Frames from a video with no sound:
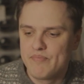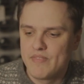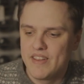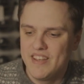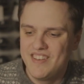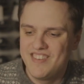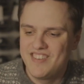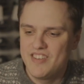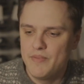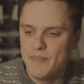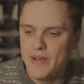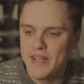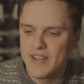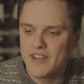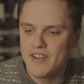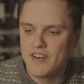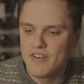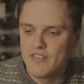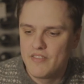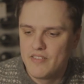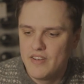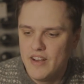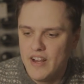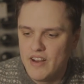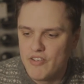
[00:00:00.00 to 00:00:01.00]
was to make
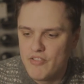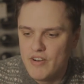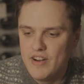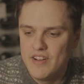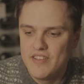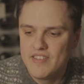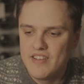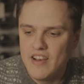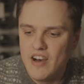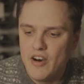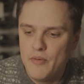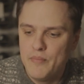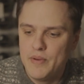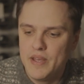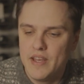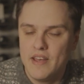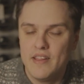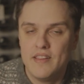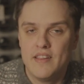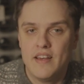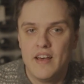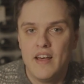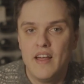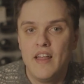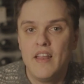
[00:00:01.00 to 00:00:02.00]
a great sour beer
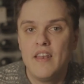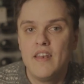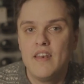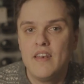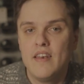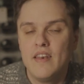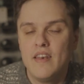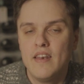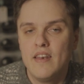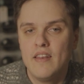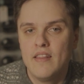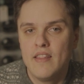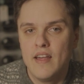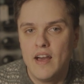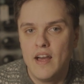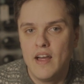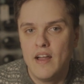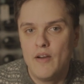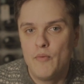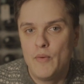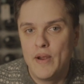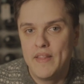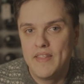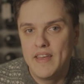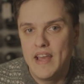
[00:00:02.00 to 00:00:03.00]

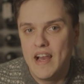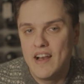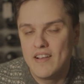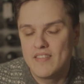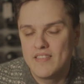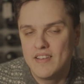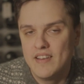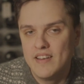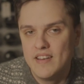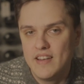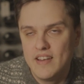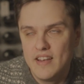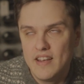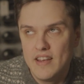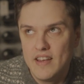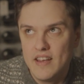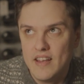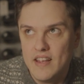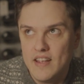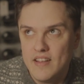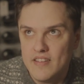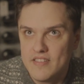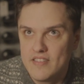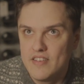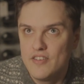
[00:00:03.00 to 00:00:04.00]
that where the acid
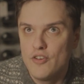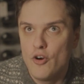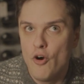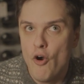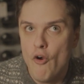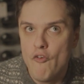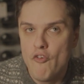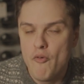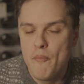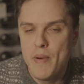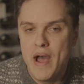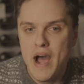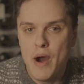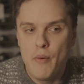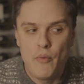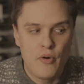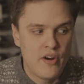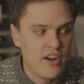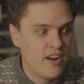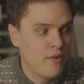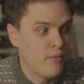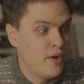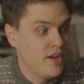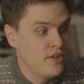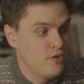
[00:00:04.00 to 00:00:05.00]
isn't
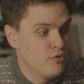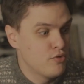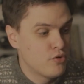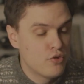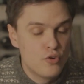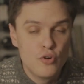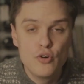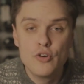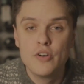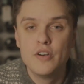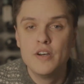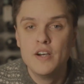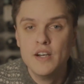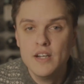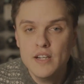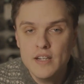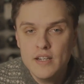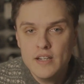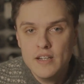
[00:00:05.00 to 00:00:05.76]
overpowering, where you could